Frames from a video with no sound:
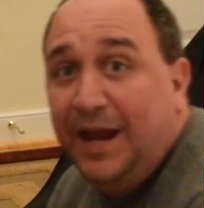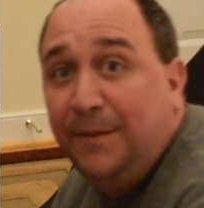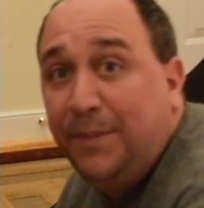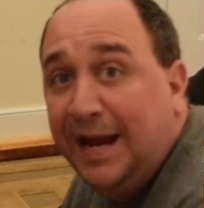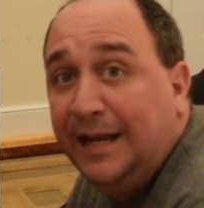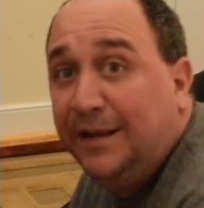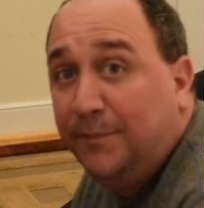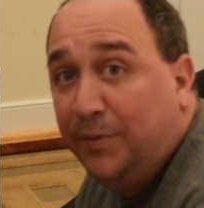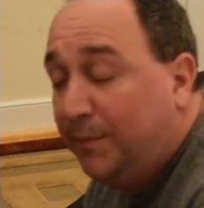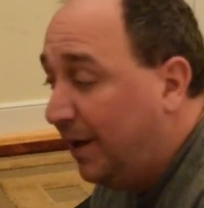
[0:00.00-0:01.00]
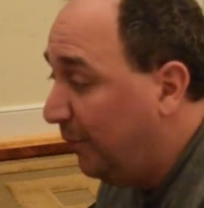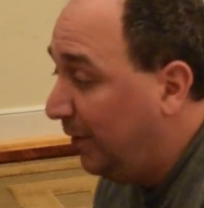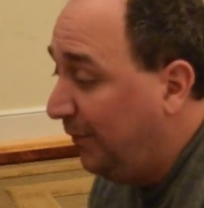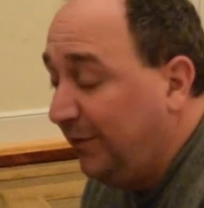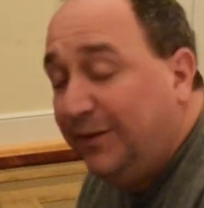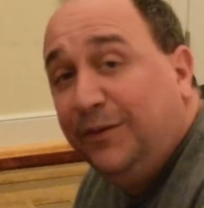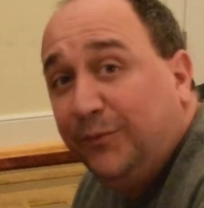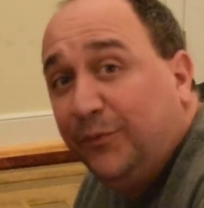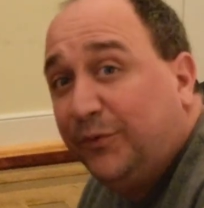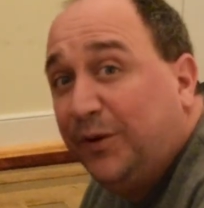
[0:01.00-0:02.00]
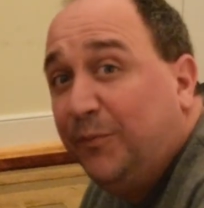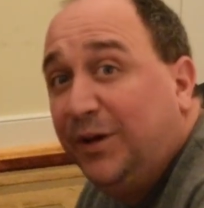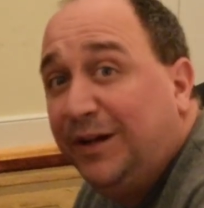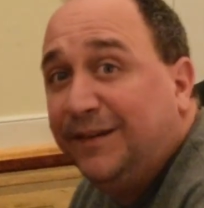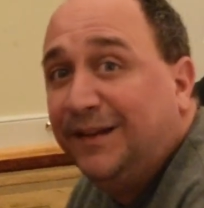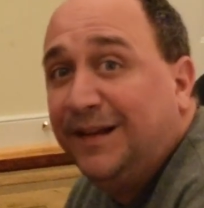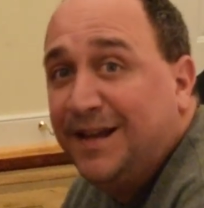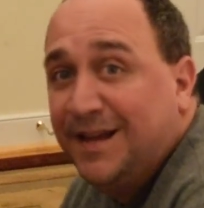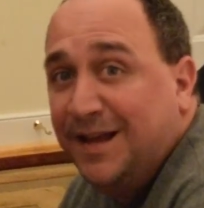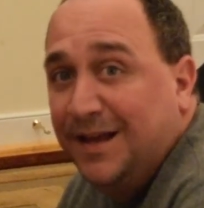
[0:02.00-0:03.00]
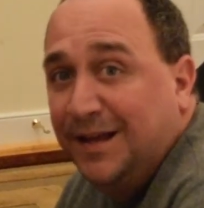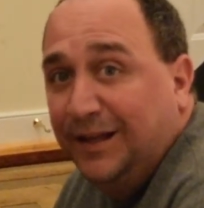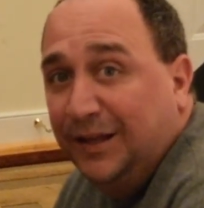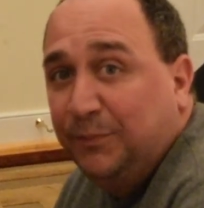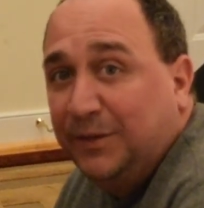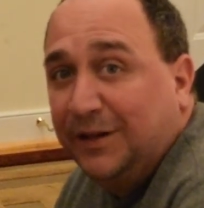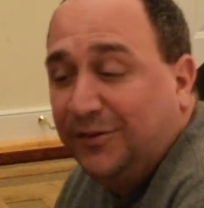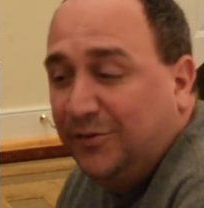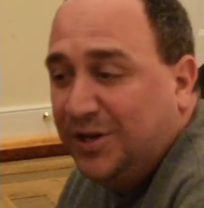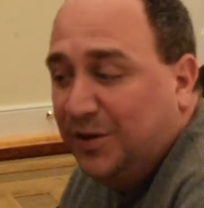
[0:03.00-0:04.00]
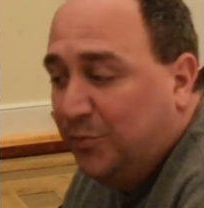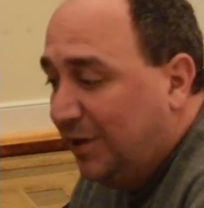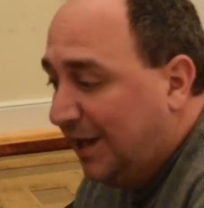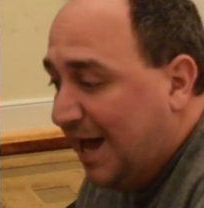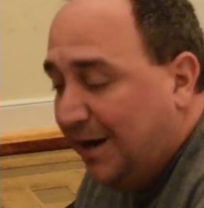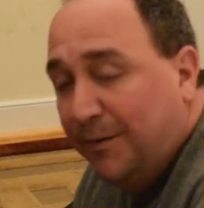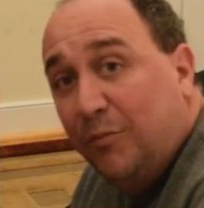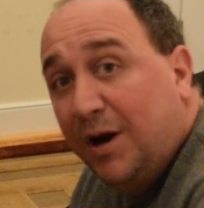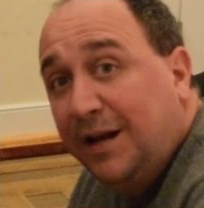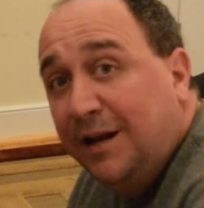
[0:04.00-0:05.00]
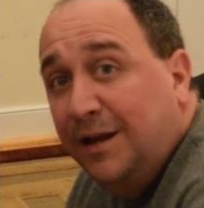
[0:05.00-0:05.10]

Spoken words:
a pain in the butt, by the way, because for some reason this particular chair wouldn't line up right.